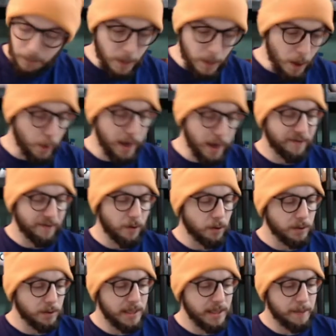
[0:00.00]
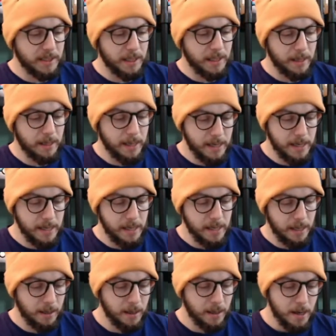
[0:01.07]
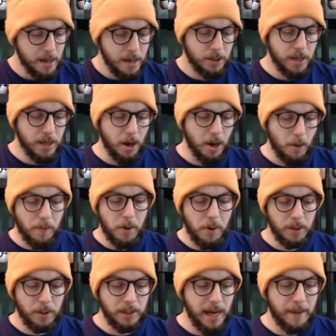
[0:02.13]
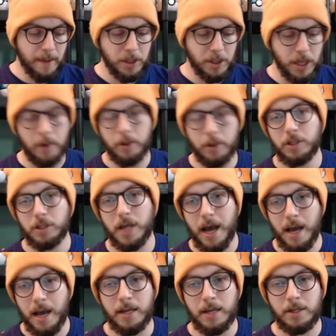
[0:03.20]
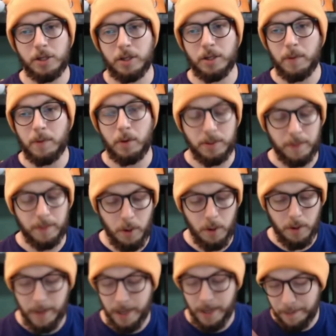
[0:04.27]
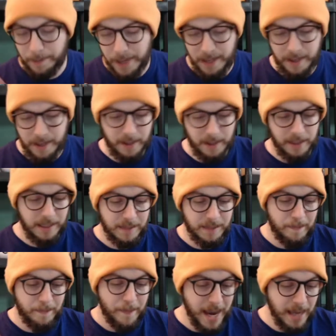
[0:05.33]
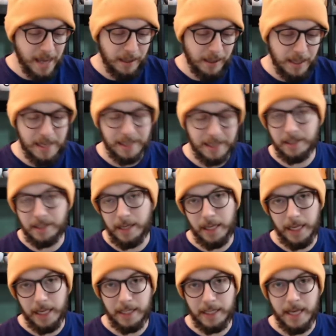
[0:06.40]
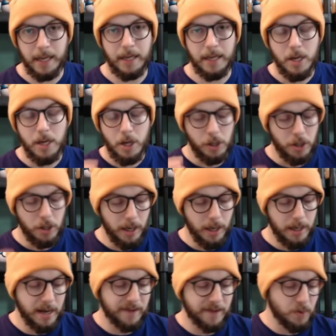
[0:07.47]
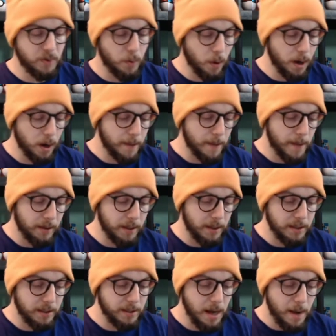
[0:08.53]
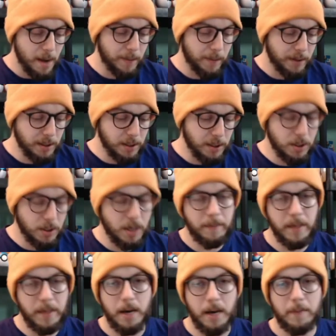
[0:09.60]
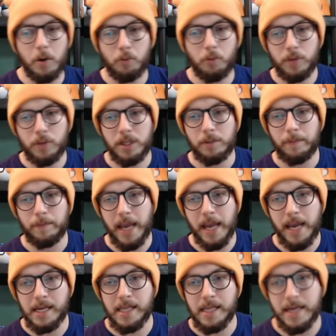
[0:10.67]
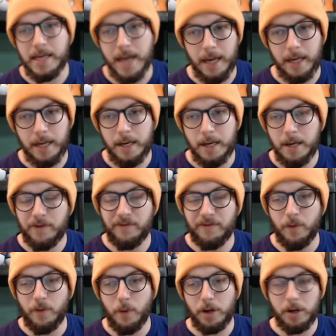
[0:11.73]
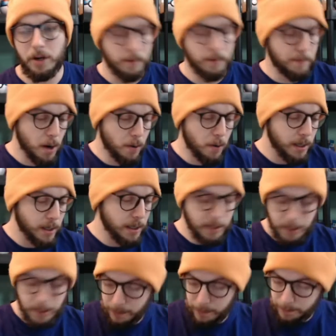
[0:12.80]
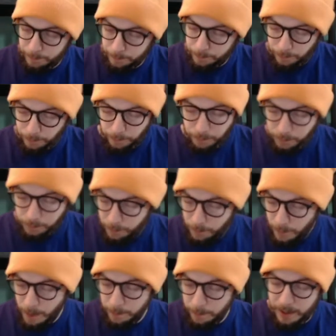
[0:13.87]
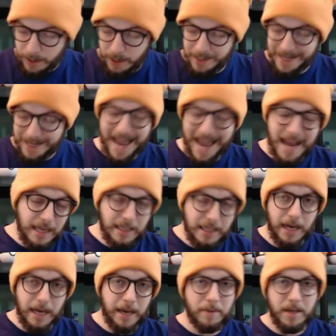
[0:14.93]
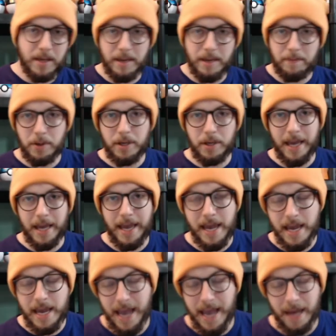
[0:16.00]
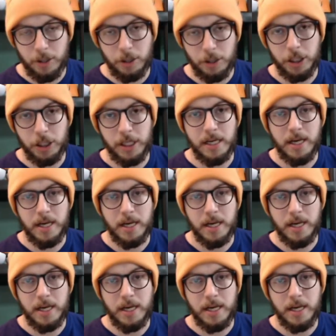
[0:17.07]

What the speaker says: We have Old Cemetery in here to help put damage counters onto your opponent's Pokemon. Being that this mainly a Psychic deck, you're not going to have to worry about this, but this is going to become a real pain in the neck for your opponent because anytime they put a energy